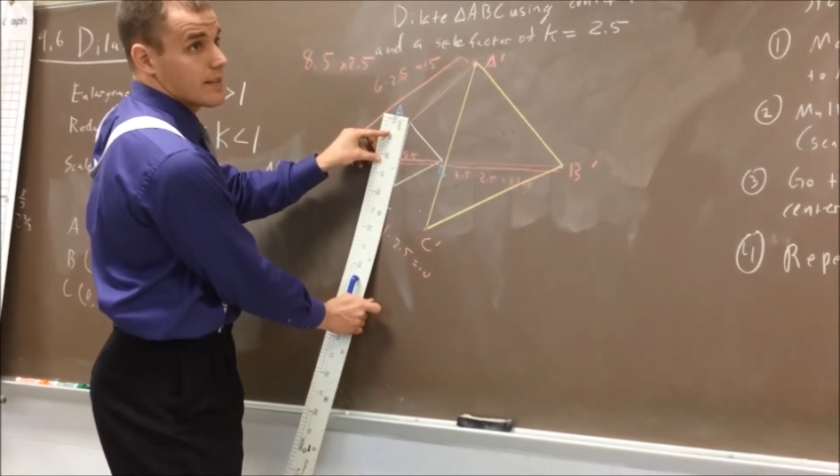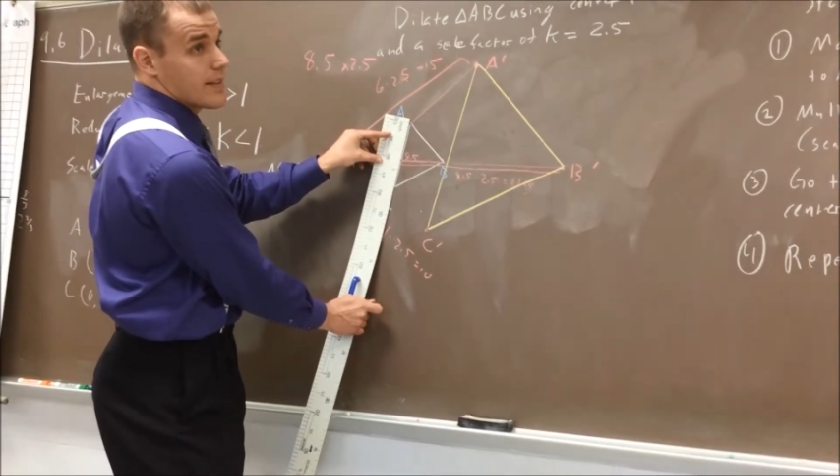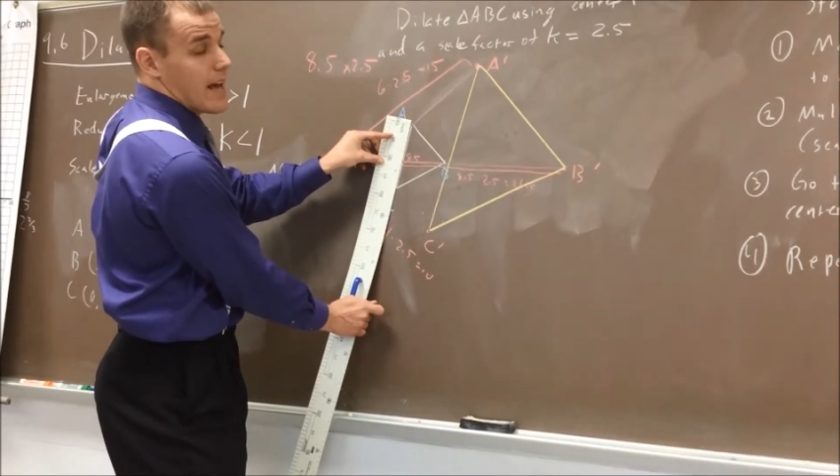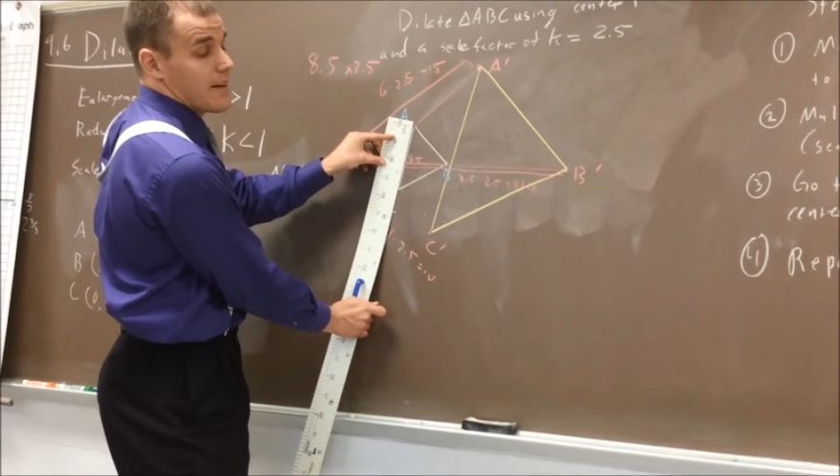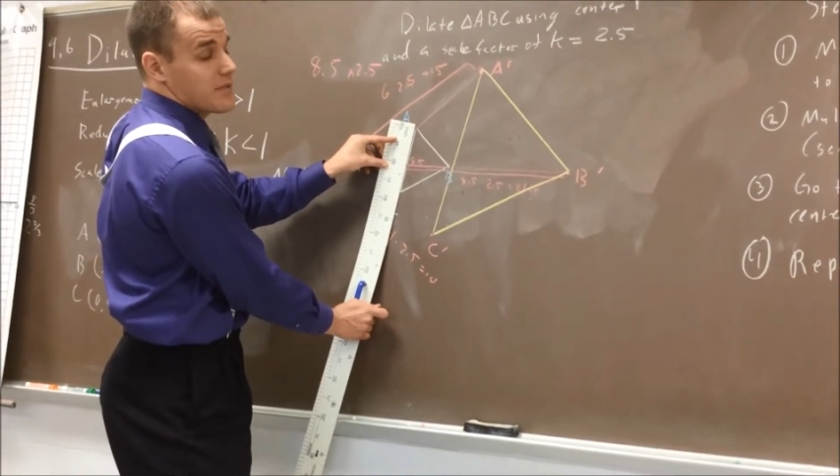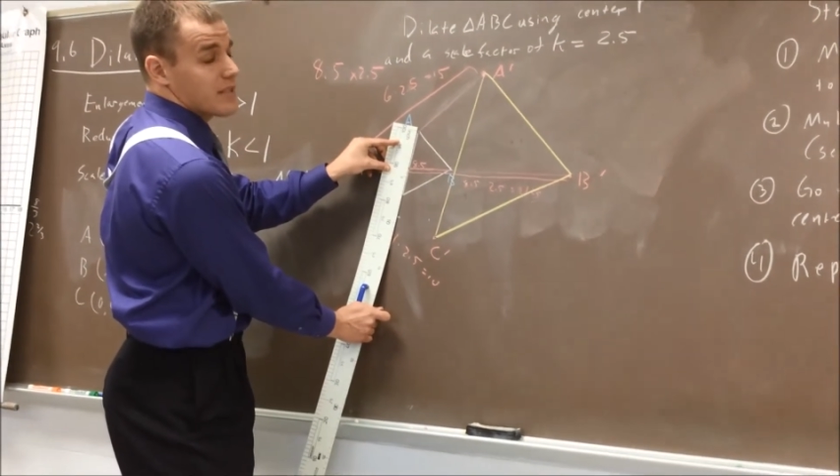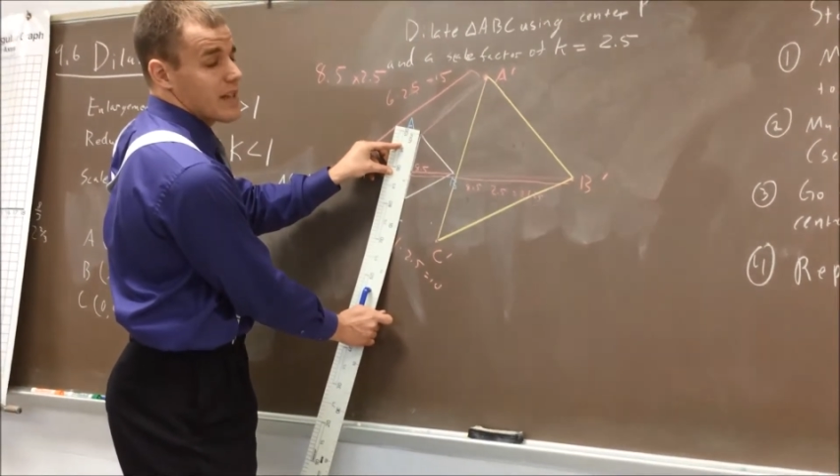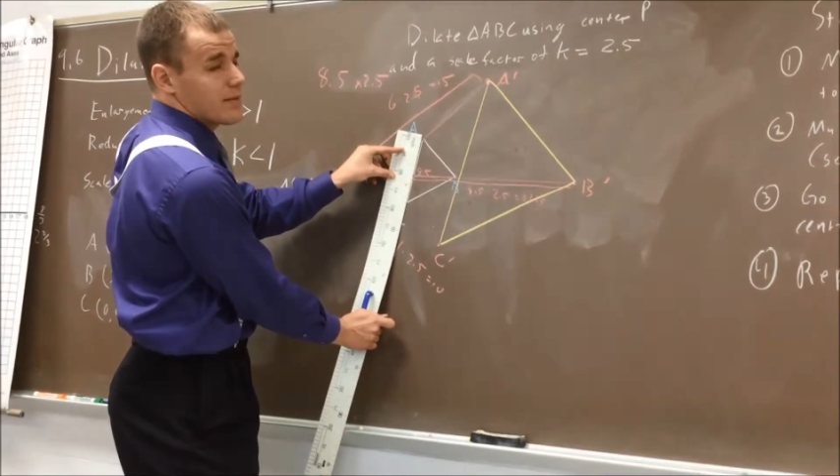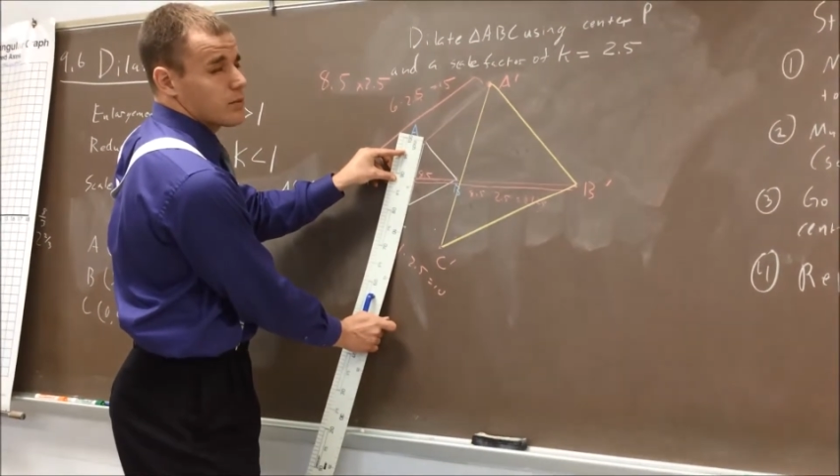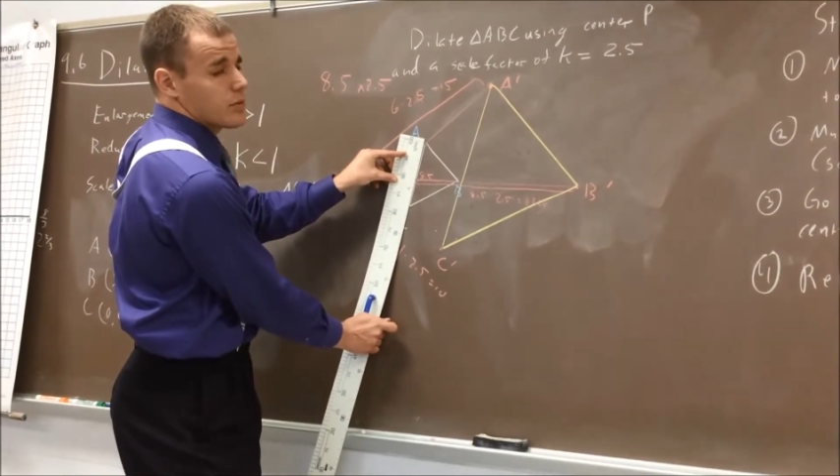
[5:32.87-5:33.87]
Then half of
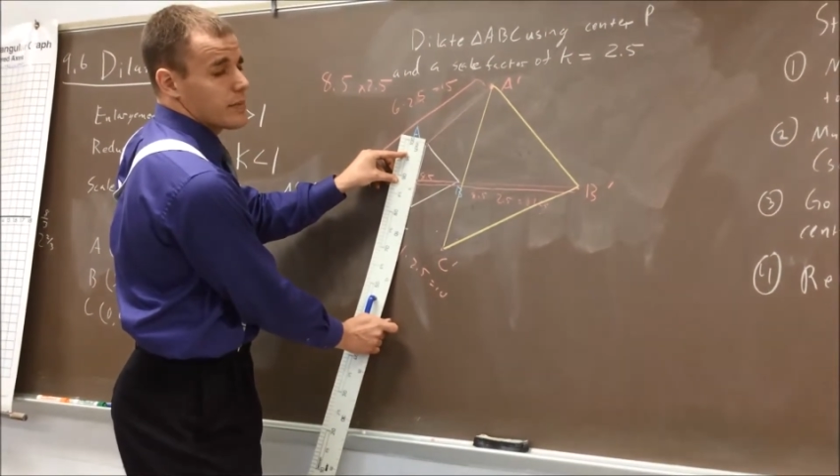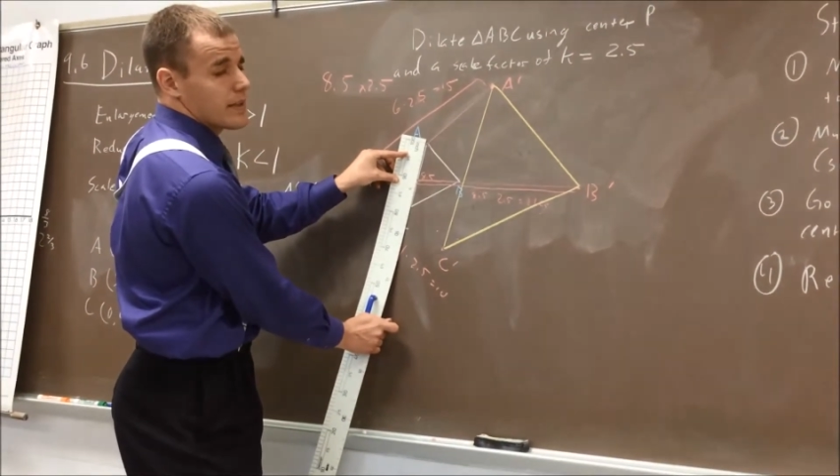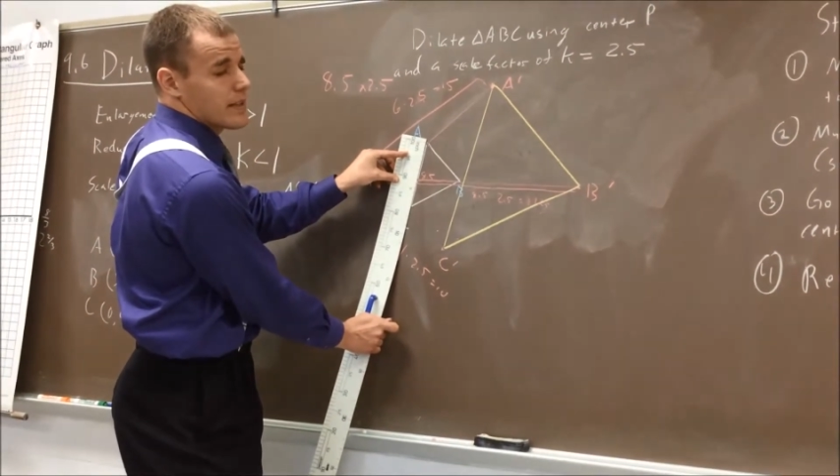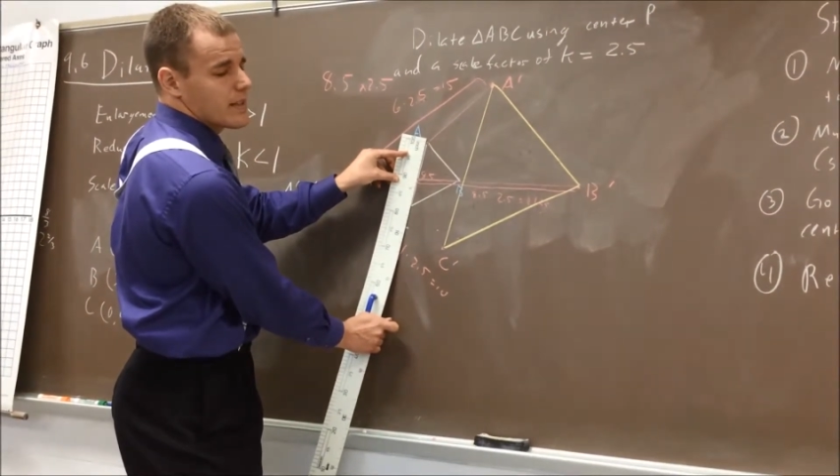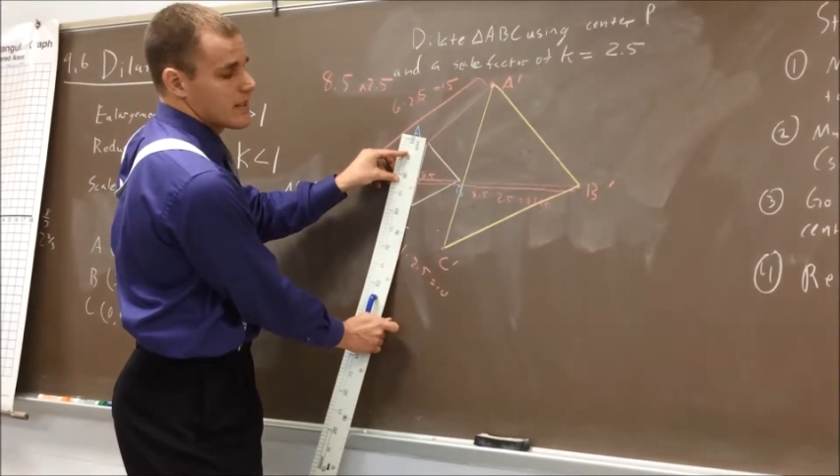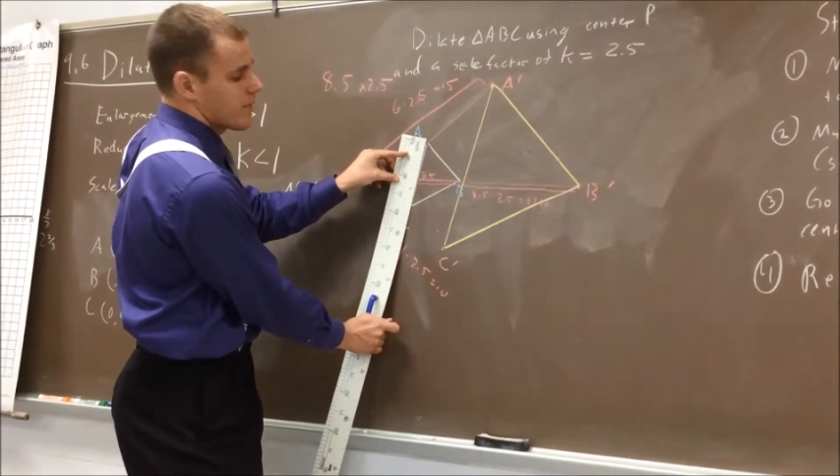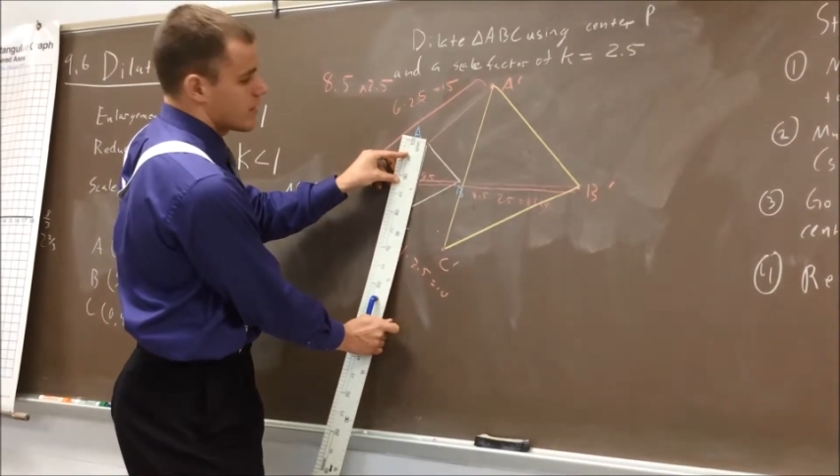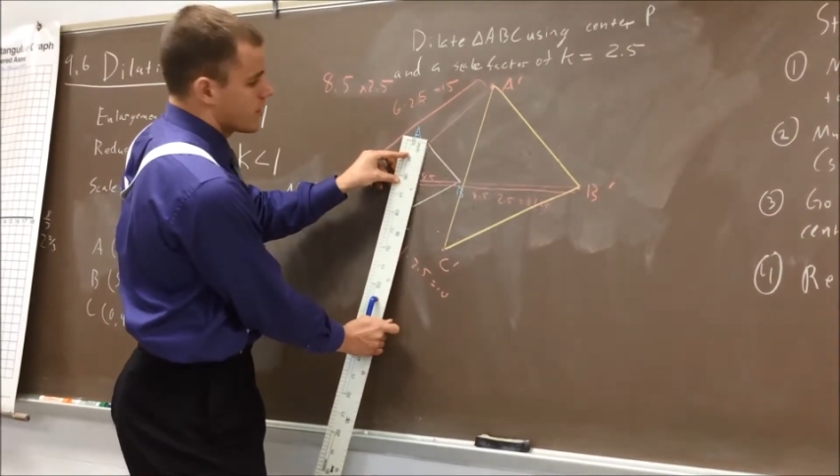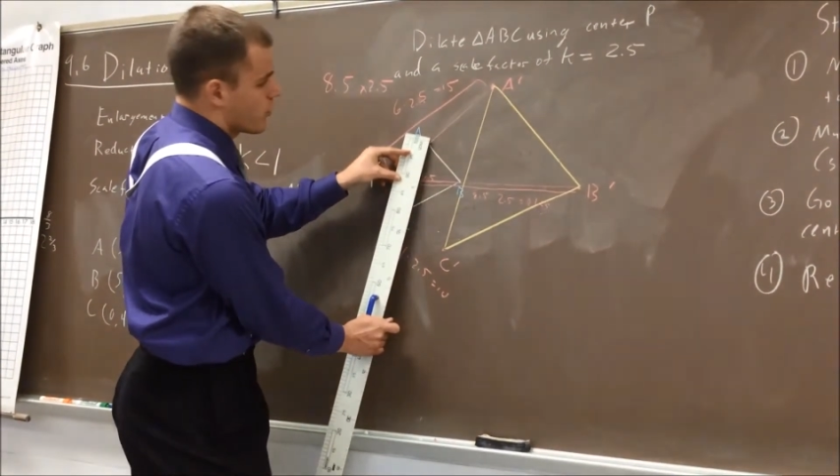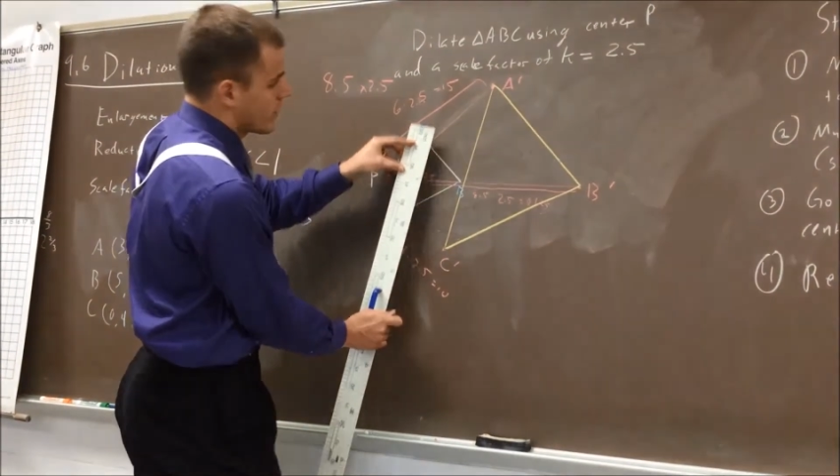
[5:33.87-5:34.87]
7 would be
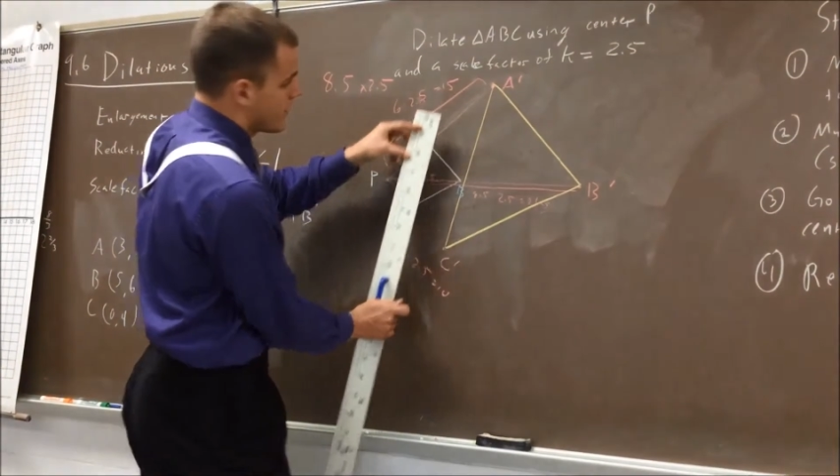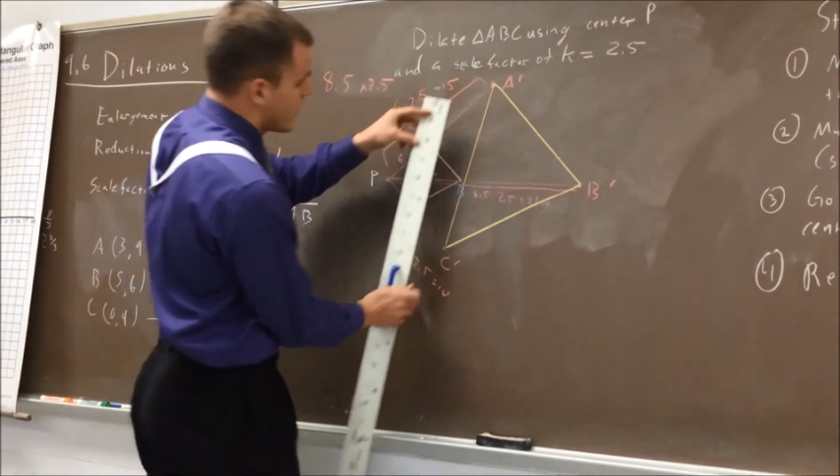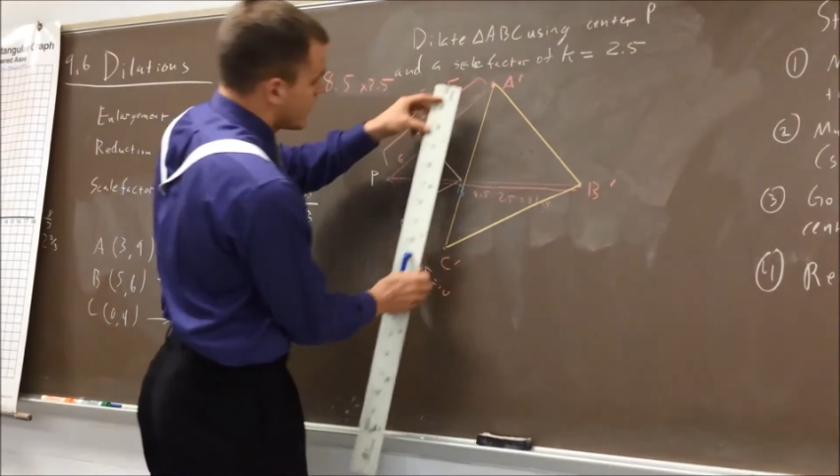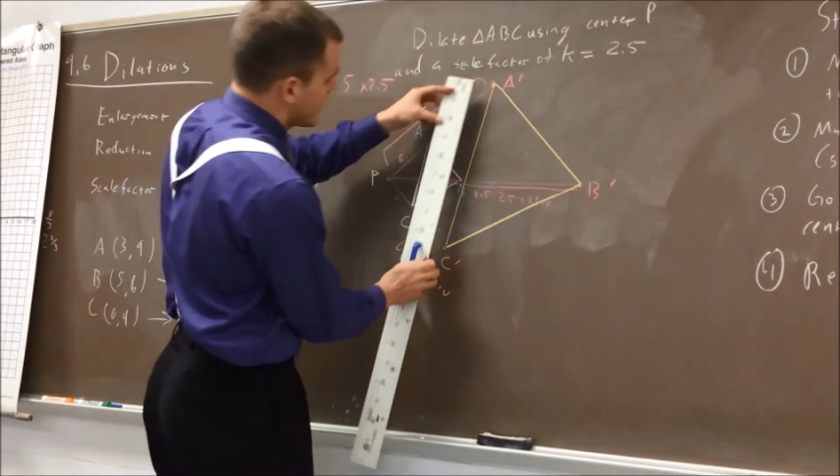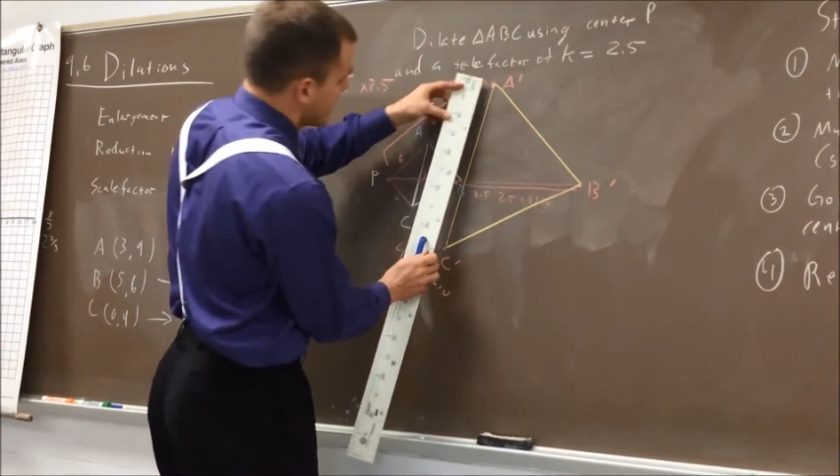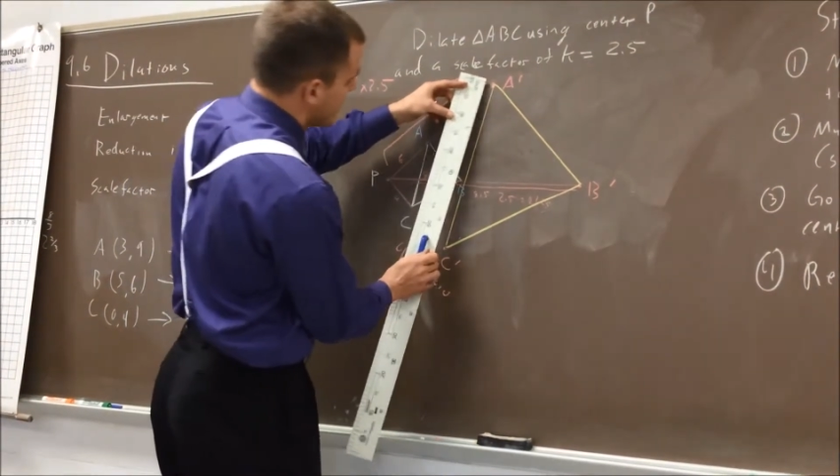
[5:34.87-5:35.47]
17.5.